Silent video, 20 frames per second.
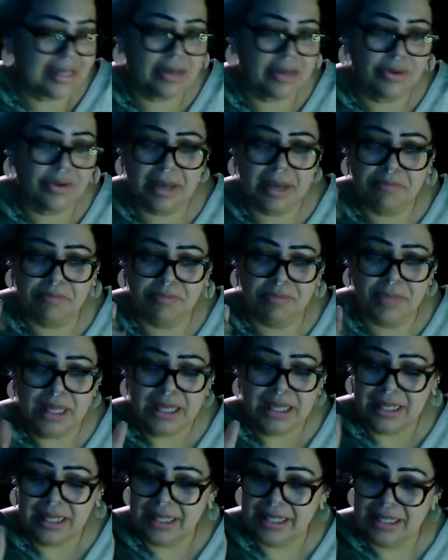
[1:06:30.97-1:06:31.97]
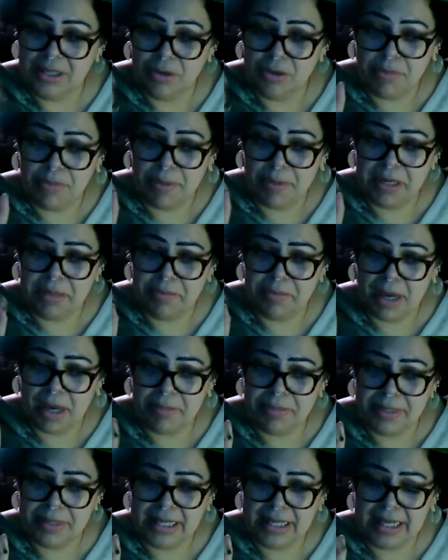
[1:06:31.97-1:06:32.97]
okay, I'm, bippity
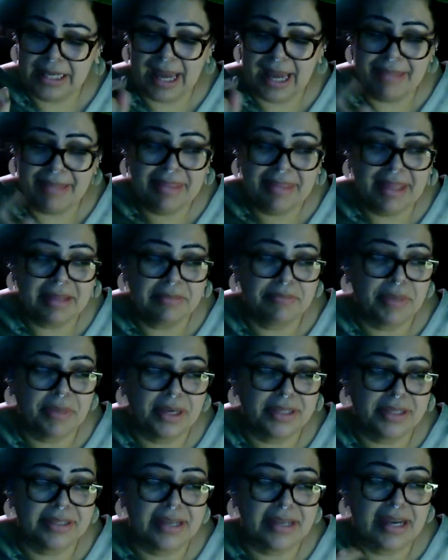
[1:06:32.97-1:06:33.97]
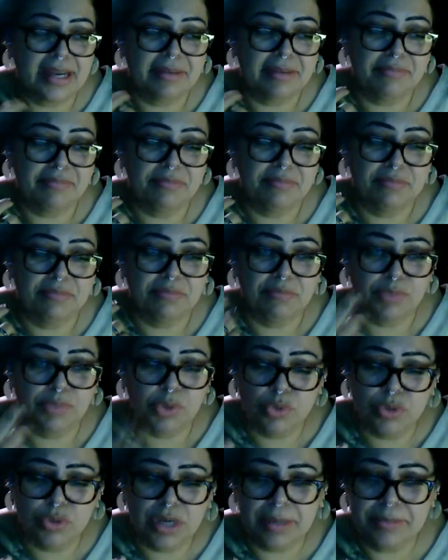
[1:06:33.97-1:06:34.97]
boppity, and then by the time
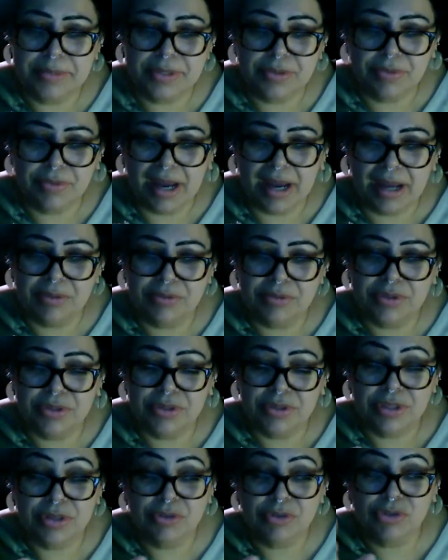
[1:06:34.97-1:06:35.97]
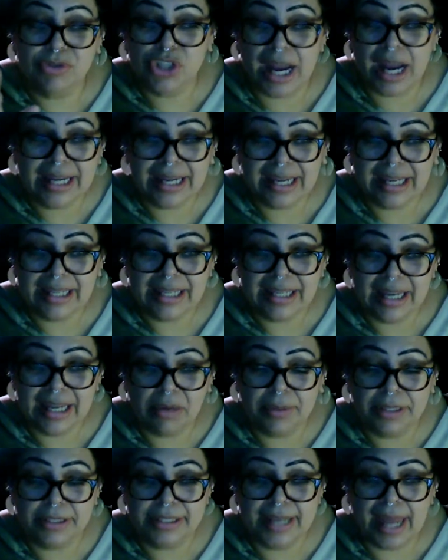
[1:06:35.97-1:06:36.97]
boo comes around, they're checking, how
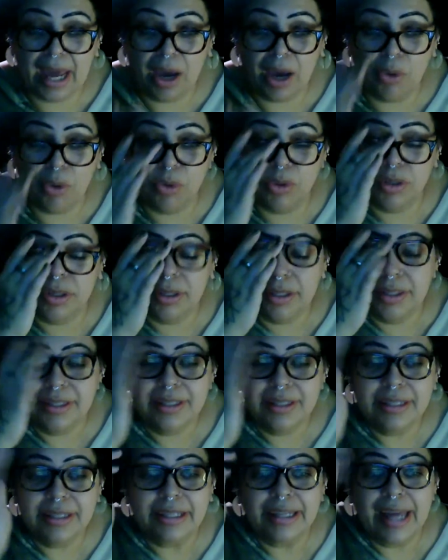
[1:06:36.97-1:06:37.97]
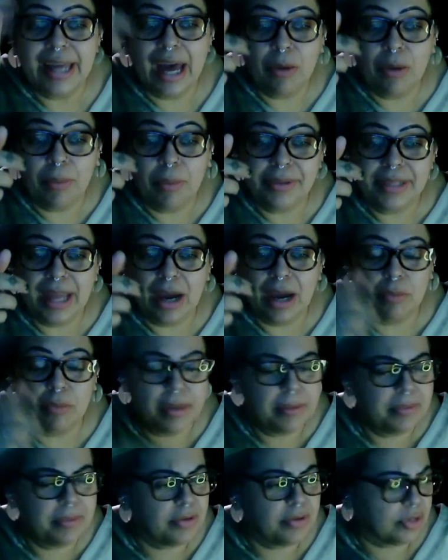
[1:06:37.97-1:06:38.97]
about now? How about now?
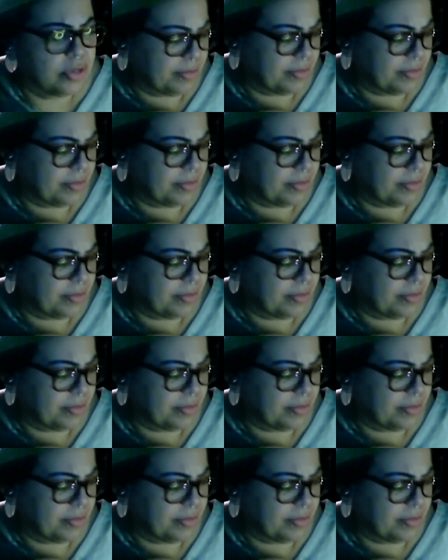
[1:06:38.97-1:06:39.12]
Maybe there's some